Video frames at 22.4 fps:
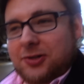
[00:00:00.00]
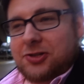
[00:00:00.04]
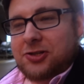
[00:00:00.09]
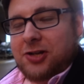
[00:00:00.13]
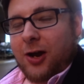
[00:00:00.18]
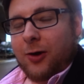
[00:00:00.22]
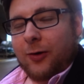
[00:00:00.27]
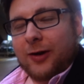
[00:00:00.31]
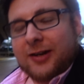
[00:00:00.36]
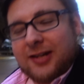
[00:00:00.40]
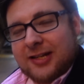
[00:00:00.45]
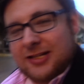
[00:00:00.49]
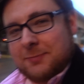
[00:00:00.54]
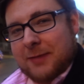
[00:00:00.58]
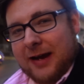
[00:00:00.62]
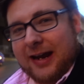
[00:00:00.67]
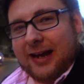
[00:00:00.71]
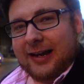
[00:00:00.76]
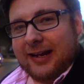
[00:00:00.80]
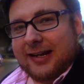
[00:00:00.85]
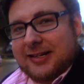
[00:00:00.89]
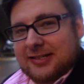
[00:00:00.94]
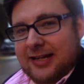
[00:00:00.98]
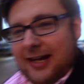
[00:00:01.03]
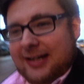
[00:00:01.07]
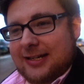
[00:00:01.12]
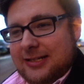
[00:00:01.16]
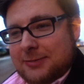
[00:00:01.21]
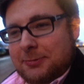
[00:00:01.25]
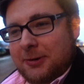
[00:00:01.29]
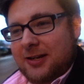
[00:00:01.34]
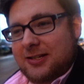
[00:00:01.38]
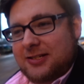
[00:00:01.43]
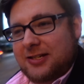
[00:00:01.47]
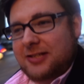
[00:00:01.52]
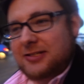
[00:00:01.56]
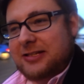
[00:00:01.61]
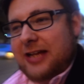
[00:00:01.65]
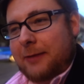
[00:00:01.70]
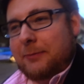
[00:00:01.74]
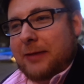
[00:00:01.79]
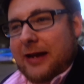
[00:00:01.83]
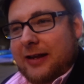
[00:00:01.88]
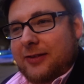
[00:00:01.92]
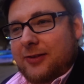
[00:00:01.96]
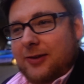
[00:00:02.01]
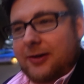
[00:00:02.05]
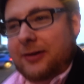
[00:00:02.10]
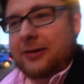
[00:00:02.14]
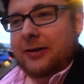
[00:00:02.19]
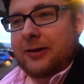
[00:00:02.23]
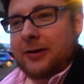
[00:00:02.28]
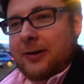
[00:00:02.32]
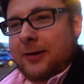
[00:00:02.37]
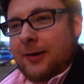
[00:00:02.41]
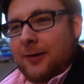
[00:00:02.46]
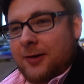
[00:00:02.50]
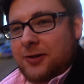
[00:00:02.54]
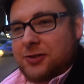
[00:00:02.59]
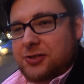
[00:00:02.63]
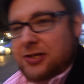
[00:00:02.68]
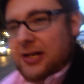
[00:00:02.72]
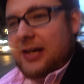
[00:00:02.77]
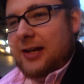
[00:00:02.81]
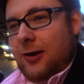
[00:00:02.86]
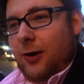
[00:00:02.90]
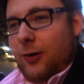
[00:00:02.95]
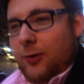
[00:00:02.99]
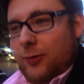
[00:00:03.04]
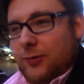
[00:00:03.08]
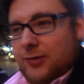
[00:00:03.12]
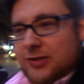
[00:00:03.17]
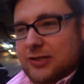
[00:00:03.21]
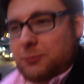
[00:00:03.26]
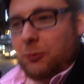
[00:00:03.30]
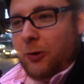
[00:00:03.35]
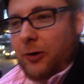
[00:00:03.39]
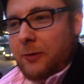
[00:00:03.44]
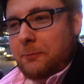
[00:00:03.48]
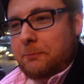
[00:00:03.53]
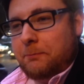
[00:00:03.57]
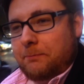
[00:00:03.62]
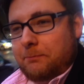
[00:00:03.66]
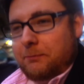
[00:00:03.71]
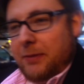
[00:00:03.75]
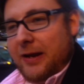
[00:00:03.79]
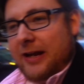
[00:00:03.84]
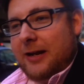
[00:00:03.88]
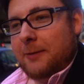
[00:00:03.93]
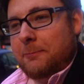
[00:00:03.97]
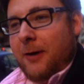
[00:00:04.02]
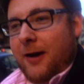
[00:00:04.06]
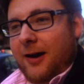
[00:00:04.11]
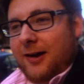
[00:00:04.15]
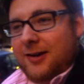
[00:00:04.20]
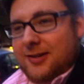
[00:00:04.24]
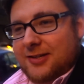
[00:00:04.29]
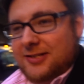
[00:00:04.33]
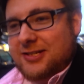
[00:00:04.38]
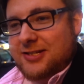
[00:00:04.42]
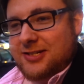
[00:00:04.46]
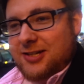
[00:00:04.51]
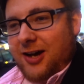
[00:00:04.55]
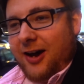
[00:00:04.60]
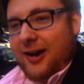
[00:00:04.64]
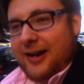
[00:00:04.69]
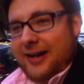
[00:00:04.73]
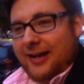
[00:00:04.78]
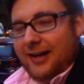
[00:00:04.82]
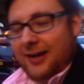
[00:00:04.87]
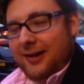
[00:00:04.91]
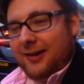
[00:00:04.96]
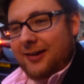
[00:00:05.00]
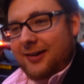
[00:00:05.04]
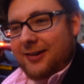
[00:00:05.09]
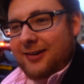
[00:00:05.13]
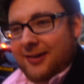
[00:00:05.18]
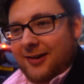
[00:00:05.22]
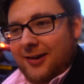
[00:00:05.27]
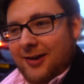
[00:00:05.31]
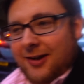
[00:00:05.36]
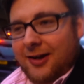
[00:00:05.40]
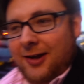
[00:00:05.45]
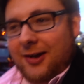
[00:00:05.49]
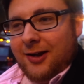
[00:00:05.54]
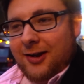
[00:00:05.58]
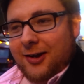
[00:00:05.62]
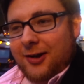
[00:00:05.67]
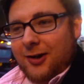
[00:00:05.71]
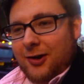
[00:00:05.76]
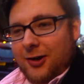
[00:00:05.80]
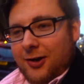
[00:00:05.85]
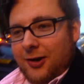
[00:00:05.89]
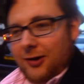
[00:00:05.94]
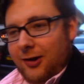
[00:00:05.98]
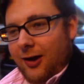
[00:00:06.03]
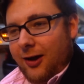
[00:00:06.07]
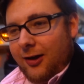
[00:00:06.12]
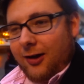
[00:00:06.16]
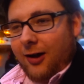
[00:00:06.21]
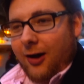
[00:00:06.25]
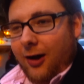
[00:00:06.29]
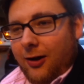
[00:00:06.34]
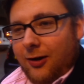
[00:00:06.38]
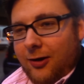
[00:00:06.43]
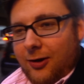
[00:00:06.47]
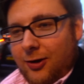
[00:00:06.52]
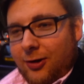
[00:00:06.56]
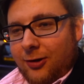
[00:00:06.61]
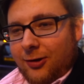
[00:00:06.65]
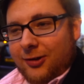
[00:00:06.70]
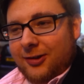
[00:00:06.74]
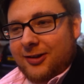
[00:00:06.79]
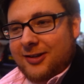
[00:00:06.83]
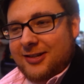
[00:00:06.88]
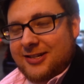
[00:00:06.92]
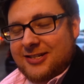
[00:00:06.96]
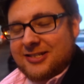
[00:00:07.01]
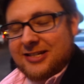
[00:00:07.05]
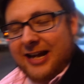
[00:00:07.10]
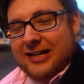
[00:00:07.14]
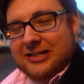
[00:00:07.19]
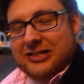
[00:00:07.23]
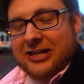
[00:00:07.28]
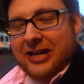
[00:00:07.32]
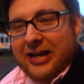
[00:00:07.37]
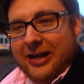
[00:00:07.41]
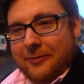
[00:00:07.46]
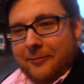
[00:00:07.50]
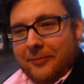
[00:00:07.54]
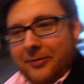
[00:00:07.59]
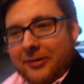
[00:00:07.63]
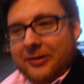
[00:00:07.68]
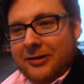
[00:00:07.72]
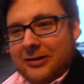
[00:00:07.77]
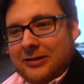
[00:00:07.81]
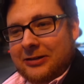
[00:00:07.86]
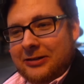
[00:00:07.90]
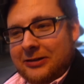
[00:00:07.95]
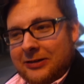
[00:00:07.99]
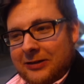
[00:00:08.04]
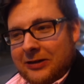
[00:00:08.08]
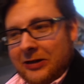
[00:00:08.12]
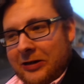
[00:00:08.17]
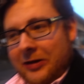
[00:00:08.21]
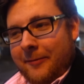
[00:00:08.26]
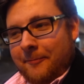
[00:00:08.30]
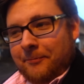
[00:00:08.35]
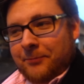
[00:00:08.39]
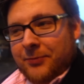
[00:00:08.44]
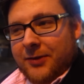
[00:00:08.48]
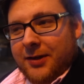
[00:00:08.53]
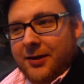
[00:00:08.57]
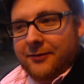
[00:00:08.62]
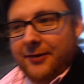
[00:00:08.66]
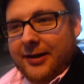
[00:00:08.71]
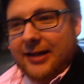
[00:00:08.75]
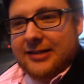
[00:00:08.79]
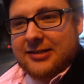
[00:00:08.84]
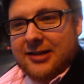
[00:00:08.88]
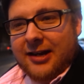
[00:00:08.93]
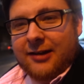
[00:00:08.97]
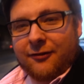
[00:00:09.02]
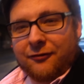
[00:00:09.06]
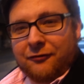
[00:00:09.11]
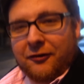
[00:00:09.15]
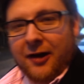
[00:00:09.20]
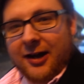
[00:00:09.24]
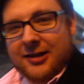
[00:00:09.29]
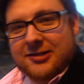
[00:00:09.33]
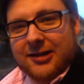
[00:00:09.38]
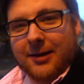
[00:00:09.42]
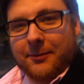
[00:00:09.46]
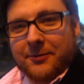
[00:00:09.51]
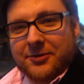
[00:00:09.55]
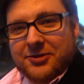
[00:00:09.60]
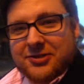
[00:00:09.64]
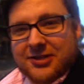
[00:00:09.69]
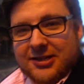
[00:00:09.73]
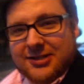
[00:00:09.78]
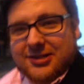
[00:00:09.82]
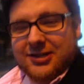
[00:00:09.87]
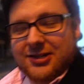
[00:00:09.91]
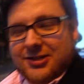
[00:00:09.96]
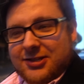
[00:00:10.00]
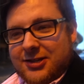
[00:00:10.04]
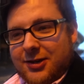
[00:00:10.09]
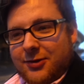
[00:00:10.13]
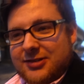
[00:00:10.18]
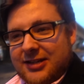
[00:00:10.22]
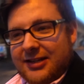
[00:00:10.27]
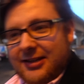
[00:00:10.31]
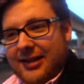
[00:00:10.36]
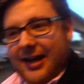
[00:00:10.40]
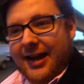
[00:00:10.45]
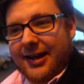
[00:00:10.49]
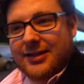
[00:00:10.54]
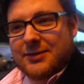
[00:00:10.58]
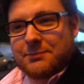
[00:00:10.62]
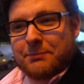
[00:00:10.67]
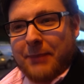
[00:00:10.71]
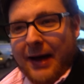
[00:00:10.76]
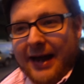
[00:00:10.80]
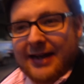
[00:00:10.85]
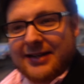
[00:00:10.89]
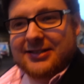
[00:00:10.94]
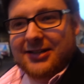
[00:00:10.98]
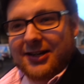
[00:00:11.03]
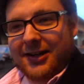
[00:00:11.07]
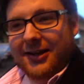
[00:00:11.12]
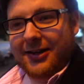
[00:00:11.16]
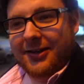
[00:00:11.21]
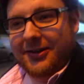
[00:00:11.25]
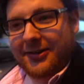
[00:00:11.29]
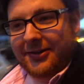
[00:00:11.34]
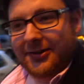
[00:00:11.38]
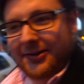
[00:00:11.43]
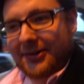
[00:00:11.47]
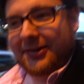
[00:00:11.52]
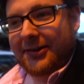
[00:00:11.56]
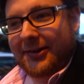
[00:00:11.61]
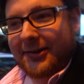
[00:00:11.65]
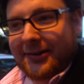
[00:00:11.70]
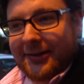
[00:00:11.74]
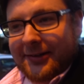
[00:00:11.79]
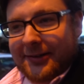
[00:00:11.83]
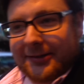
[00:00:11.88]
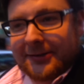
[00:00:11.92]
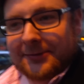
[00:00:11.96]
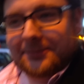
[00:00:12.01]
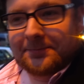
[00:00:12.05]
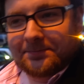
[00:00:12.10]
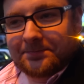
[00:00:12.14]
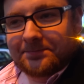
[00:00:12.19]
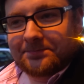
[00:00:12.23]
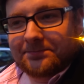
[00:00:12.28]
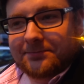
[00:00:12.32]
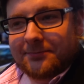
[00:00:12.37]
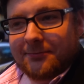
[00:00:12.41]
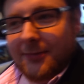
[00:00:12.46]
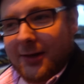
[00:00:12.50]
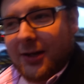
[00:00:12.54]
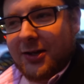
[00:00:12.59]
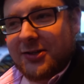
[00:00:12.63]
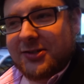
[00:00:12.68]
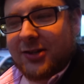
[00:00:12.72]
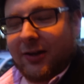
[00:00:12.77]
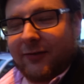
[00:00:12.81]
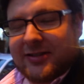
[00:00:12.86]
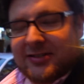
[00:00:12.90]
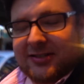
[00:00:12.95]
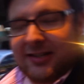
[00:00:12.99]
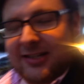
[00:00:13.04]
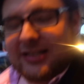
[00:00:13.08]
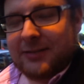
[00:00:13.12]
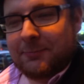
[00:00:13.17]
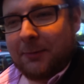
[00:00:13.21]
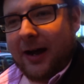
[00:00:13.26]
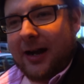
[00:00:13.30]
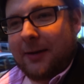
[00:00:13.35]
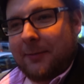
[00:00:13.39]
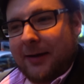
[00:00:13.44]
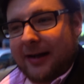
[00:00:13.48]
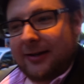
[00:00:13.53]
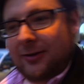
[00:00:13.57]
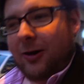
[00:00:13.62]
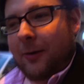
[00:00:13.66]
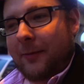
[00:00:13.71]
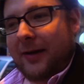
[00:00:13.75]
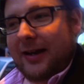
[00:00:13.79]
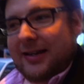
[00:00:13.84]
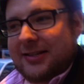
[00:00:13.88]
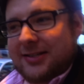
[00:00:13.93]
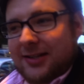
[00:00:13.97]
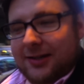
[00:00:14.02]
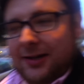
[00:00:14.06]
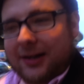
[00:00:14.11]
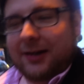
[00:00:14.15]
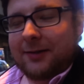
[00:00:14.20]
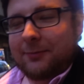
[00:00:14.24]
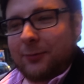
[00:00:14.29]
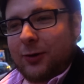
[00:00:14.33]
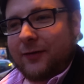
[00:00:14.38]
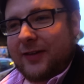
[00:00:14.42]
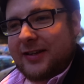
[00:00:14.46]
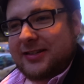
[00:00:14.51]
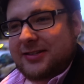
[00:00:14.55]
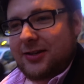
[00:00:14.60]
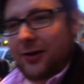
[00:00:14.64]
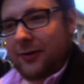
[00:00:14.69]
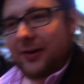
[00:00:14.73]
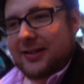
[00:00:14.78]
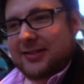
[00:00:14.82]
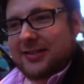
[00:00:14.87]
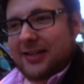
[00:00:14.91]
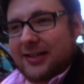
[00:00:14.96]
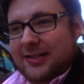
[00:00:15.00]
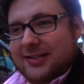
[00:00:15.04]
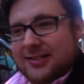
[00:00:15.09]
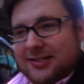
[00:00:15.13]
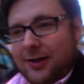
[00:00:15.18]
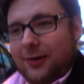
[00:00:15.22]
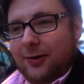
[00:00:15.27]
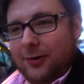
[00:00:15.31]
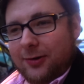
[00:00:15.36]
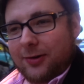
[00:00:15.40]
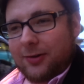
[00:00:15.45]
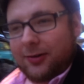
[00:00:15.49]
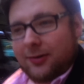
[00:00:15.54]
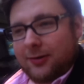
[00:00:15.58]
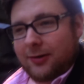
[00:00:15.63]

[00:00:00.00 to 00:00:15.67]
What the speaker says: show, it doesn't make any sense, because does that mean that she knows what Peter Parker's dying uncle said to him? It's kind of fucked up that she's just using that as banter. Because obviously Spider-Man comics and movies don't exist, so...